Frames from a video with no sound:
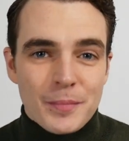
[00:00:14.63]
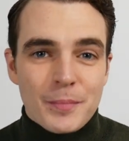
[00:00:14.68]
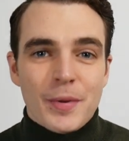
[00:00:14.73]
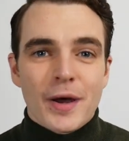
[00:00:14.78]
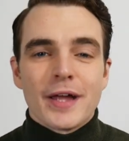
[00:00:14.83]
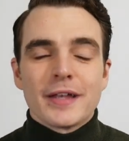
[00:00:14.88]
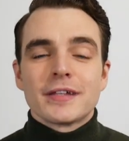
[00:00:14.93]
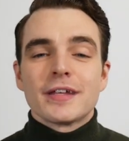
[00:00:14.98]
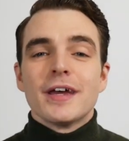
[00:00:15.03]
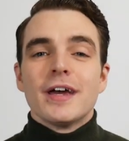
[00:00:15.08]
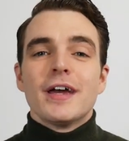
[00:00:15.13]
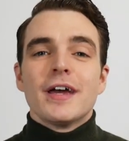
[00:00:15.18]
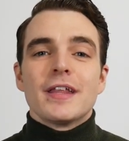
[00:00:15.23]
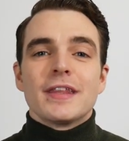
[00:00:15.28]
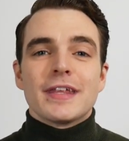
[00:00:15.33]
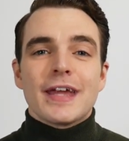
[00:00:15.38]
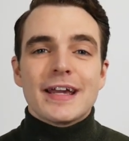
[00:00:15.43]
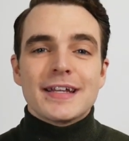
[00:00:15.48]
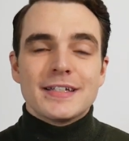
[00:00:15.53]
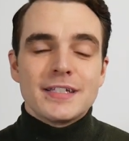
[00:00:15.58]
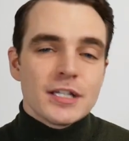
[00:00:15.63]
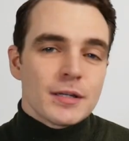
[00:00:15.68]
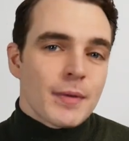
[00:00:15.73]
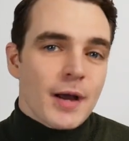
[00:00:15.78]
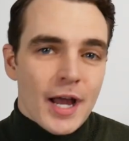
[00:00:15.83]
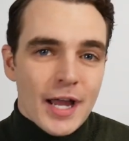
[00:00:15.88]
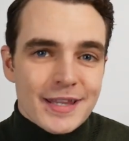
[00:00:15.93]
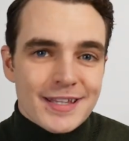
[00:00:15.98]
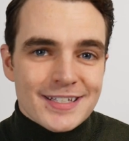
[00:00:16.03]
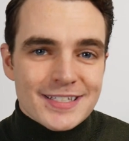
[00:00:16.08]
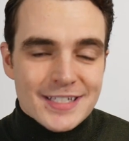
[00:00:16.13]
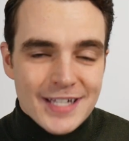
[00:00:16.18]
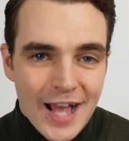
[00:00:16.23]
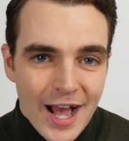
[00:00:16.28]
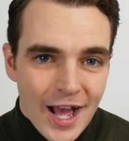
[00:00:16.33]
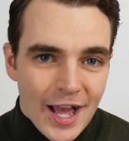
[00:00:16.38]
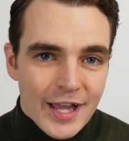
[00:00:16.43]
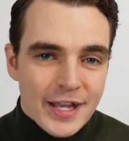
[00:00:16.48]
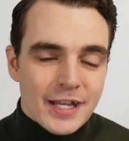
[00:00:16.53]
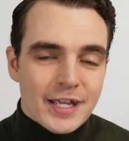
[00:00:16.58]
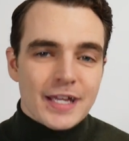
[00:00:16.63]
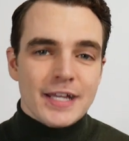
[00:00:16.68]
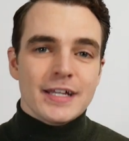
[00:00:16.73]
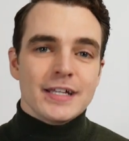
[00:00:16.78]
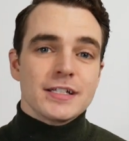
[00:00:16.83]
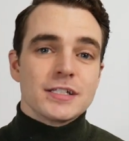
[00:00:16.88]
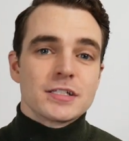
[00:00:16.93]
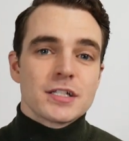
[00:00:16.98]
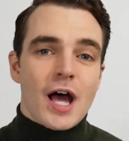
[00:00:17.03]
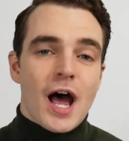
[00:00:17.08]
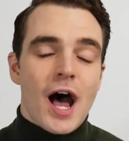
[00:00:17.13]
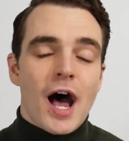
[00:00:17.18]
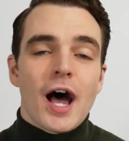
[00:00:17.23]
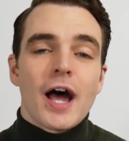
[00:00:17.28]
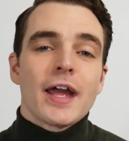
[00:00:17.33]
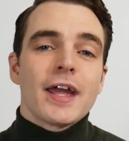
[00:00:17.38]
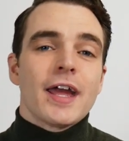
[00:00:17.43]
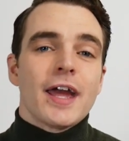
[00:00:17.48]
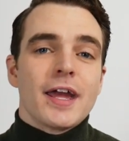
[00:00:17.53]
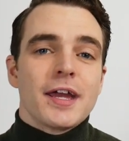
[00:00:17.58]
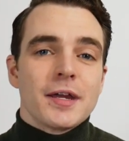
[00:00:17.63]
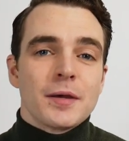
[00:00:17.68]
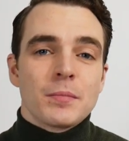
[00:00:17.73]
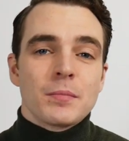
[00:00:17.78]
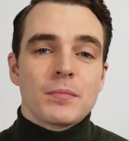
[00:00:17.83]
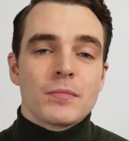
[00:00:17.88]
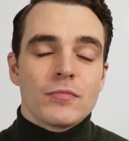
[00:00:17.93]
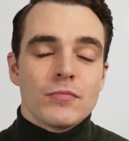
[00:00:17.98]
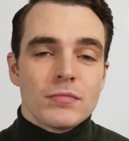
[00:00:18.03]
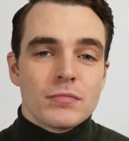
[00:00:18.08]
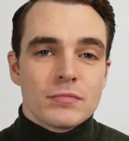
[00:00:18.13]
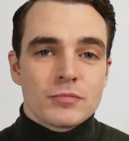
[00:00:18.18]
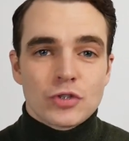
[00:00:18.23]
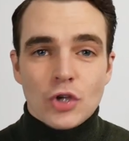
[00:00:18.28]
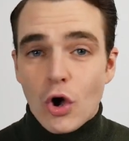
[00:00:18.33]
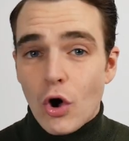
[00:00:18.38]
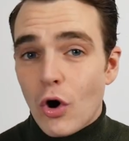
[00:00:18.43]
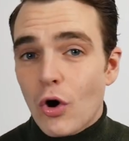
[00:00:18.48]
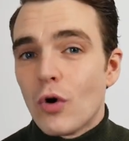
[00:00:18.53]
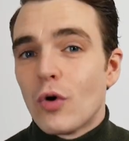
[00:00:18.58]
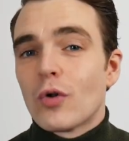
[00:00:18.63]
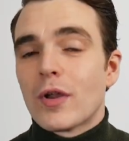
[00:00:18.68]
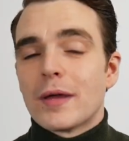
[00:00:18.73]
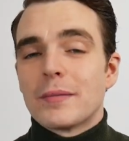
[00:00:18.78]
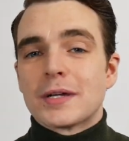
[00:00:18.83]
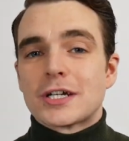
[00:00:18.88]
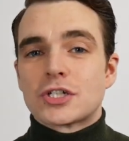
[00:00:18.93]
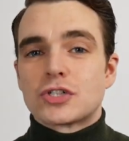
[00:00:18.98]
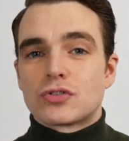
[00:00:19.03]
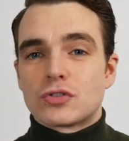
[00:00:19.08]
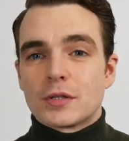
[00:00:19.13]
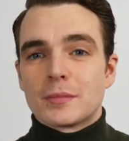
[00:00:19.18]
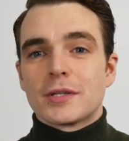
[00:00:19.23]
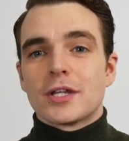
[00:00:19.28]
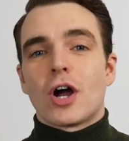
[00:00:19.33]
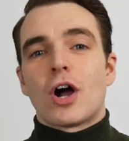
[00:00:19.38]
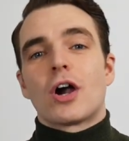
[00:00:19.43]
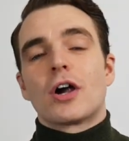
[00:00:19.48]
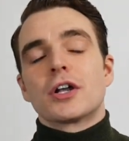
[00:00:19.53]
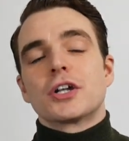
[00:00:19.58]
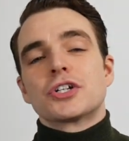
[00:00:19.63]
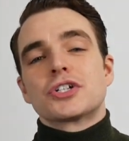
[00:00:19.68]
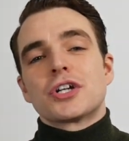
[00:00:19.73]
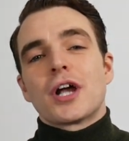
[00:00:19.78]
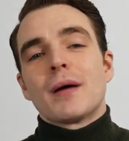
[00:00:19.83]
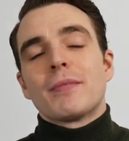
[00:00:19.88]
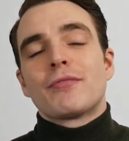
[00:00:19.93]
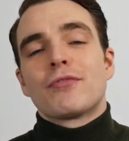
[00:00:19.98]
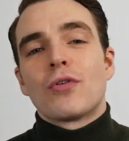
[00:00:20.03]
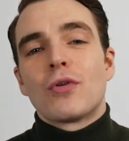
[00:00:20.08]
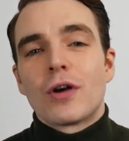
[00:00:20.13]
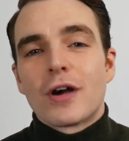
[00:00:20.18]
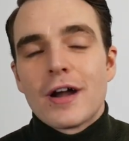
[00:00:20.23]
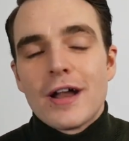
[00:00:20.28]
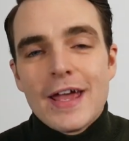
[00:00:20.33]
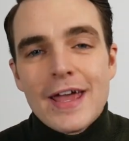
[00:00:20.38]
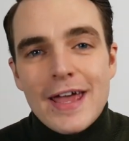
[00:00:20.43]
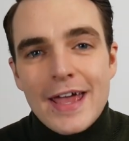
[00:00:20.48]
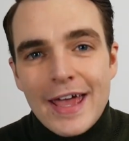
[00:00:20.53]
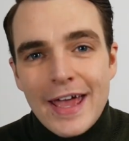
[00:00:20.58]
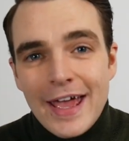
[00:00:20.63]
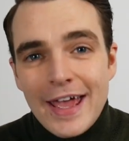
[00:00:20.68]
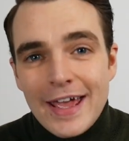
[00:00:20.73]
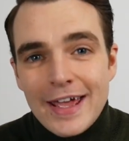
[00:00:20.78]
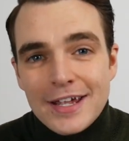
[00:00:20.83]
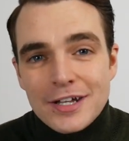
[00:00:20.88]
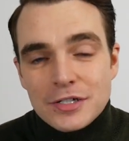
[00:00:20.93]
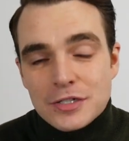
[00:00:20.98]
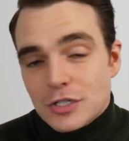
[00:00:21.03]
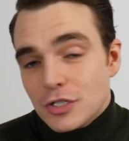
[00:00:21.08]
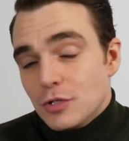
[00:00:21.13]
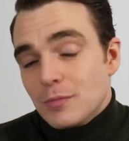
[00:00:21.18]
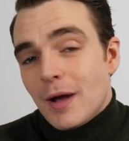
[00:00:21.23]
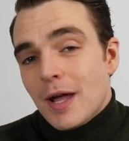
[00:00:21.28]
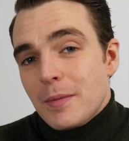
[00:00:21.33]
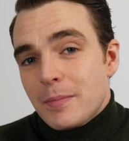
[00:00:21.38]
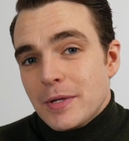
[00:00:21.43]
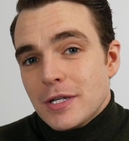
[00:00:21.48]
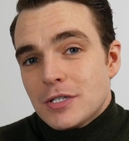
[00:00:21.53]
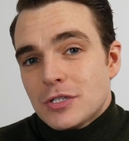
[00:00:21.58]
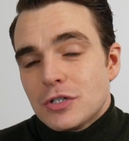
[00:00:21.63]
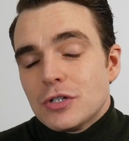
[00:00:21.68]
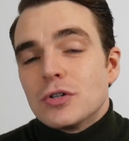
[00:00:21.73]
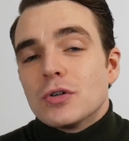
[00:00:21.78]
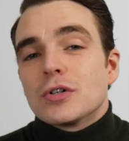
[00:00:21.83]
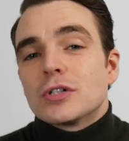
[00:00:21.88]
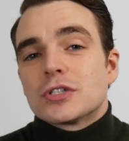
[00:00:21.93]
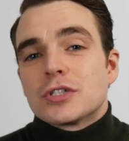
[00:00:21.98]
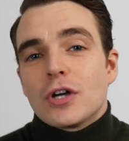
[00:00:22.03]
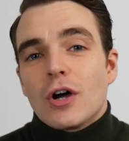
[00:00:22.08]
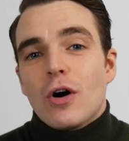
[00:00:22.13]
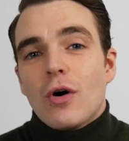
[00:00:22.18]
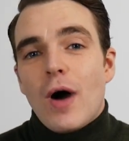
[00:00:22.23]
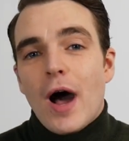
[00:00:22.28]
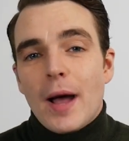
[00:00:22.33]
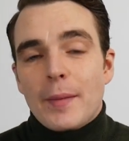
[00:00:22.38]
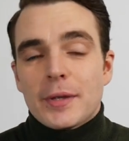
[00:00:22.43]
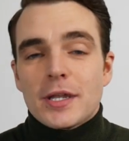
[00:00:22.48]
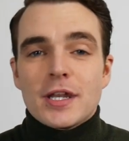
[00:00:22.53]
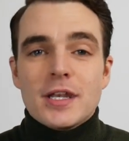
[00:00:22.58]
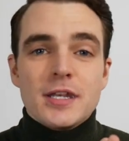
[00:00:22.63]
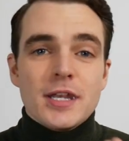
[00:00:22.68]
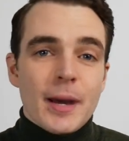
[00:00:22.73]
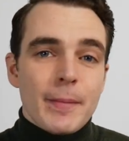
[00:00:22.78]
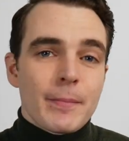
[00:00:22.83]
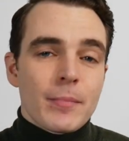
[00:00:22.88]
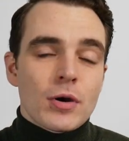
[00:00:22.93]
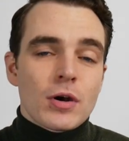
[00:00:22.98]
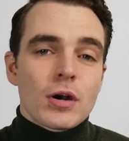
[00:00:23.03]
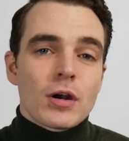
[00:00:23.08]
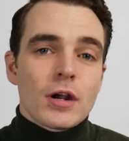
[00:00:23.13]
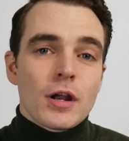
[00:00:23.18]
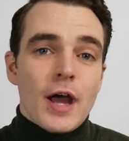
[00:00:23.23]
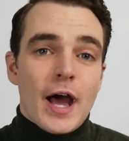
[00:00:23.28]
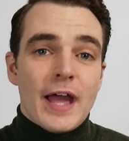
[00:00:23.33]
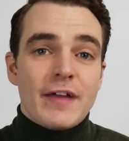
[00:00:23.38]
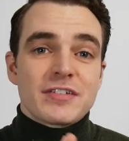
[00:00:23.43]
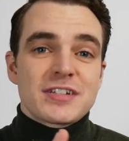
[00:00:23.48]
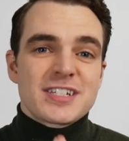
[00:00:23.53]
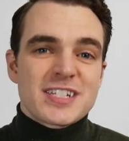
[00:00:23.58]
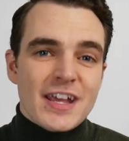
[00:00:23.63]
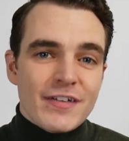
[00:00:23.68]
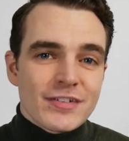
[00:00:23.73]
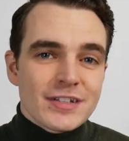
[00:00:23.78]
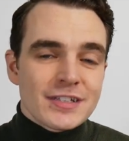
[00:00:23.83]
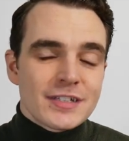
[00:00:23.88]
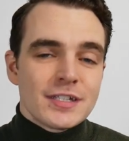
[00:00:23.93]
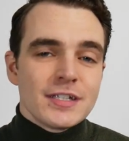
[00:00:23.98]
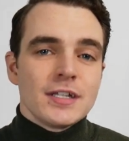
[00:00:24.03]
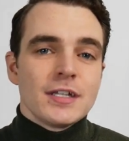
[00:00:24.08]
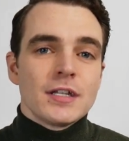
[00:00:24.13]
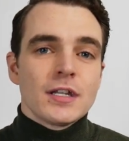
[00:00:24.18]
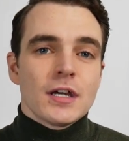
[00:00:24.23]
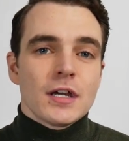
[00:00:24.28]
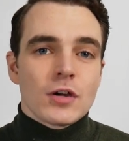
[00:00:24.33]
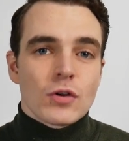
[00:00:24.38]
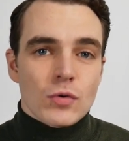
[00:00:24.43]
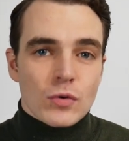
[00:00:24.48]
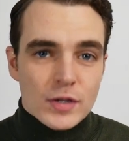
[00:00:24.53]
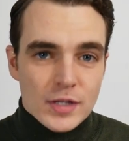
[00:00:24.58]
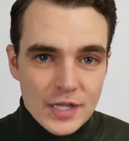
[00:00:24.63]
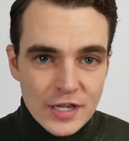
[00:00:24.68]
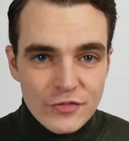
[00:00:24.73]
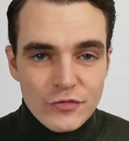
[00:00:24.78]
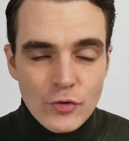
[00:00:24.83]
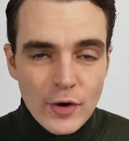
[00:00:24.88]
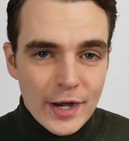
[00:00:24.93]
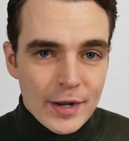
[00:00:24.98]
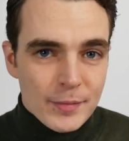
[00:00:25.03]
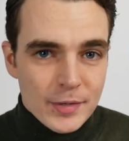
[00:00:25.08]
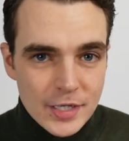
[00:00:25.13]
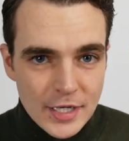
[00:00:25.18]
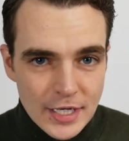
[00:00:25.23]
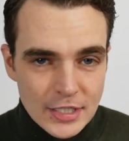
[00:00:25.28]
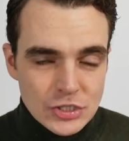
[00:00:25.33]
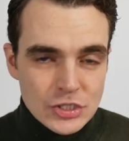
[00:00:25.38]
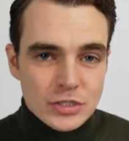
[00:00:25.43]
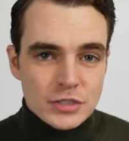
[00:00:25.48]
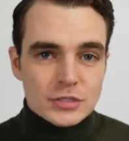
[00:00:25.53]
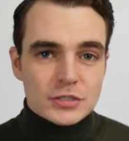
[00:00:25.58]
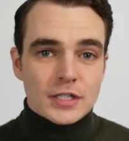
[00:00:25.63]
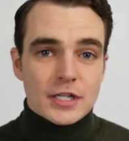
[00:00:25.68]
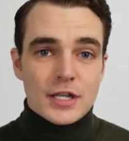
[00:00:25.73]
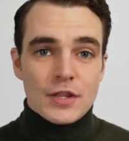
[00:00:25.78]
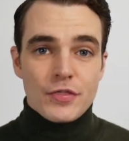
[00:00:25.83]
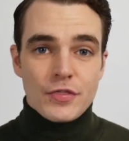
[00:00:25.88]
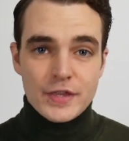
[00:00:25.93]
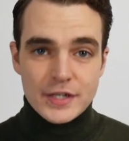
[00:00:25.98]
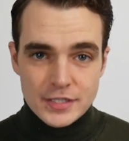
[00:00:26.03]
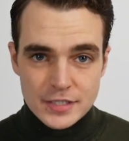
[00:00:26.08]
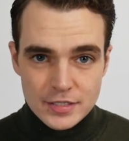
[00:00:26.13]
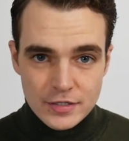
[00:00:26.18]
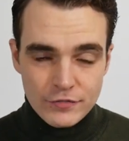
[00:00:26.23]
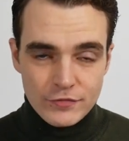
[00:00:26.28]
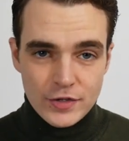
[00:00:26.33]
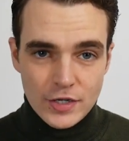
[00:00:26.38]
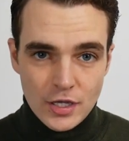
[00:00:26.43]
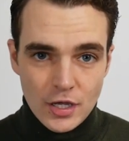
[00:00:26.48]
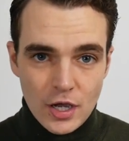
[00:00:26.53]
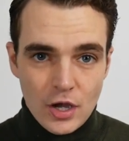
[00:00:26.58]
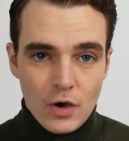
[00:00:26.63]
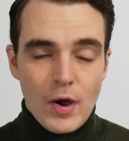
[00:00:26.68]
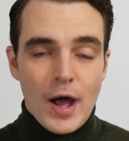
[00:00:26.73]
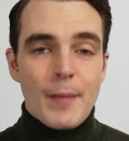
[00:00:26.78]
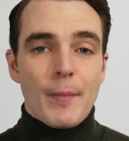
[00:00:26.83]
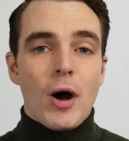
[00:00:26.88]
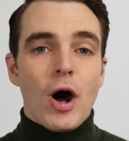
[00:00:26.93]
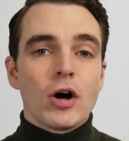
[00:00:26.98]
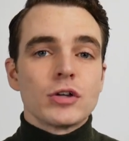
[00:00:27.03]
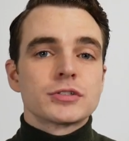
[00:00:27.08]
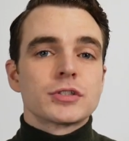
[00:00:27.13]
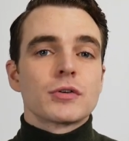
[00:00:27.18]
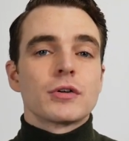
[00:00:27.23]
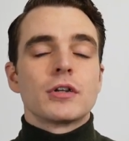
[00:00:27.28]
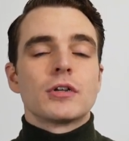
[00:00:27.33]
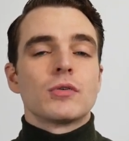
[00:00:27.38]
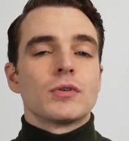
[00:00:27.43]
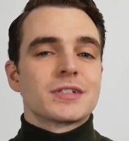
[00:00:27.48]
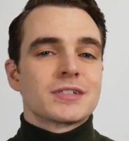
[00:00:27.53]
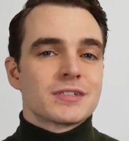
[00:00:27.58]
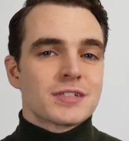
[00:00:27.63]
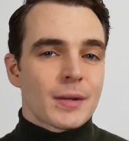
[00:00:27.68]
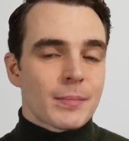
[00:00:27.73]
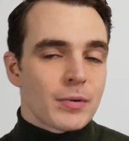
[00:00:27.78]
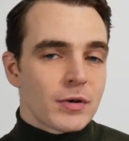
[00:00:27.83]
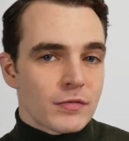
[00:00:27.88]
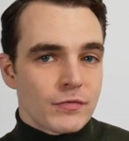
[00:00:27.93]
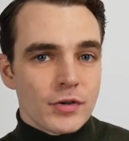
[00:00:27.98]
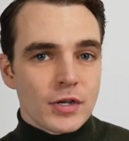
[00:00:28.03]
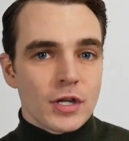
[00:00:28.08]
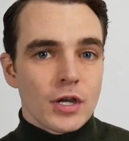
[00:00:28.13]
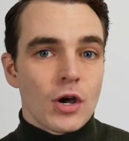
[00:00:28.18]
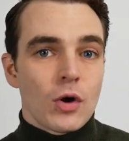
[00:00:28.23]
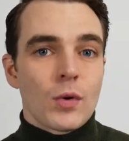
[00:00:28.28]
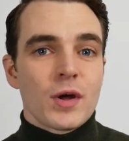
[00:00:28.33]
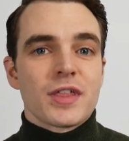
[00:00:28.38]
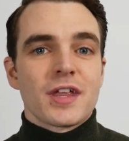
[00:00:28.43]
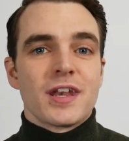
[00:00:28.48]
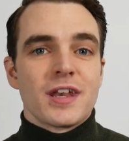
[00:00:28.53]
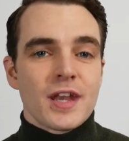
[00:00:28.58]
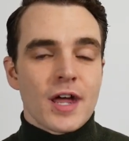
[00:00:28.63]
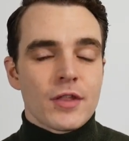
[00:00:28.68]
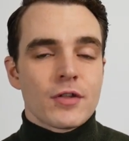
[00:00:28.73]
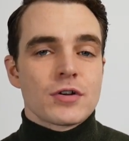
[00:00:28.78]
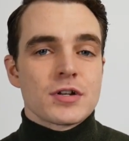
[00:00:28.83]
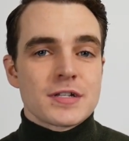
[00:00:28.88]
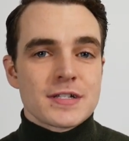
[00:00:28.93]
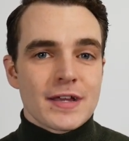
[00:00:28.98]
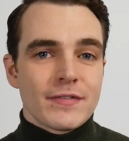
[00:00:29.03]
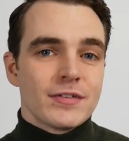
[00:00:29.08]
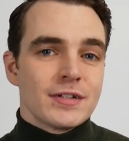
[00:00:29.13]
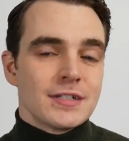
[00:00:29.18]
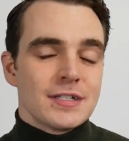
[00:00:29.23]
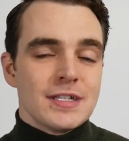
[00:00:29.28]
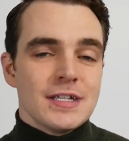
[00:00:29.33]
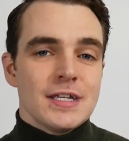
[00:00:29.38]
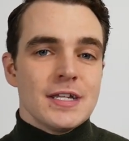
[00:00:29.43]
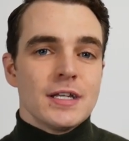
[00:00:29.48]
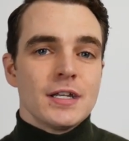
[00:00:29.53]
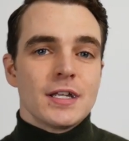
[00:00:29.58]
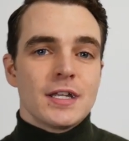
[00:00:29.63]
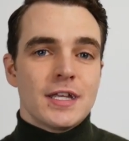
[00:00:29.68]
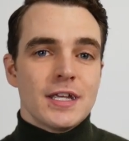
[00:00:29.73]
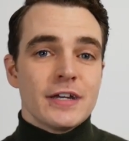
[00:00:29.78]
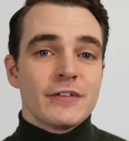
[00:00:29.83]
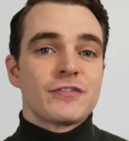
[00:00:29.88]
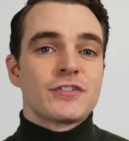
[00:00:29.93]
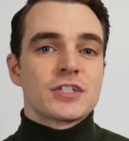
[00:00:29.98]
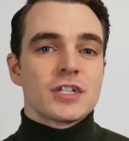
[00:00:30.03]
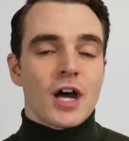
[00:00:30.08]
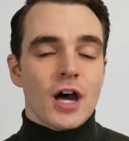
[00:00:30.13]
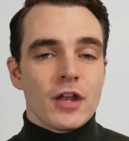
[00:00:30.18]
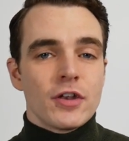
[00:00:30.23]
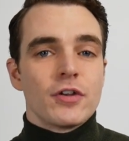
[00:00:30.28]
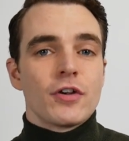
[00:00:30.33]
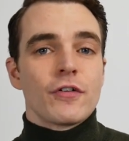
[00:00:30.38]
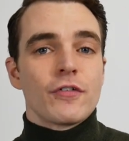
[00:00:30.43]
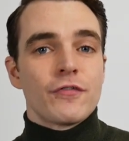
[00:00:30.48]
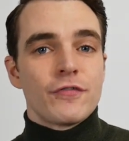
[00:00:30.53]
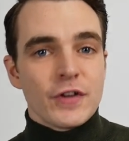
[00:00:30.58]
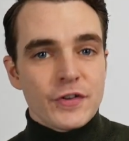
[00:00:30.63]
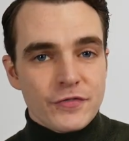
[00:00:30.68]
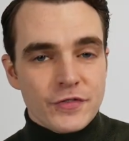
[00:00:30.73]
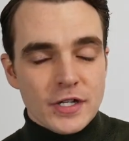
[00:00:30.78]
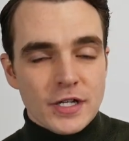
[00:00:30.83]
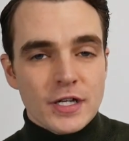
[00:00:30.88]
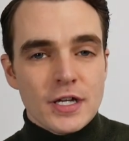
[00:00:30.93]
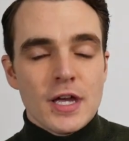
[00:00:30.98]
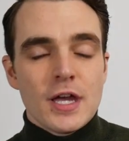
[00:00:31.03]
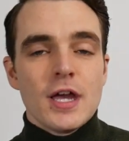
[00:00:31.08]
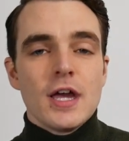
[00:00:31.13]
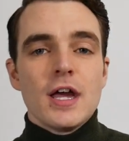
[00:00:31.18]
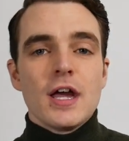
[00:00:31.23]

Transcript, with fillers: But the idea behind this guide is I am told I'm extremely hard to shop for, and you might be too. So I'm gonna number, I have seventeen gift recommendations in this video. I'm also gonna do a separate video with another seventeen gifts under fifty.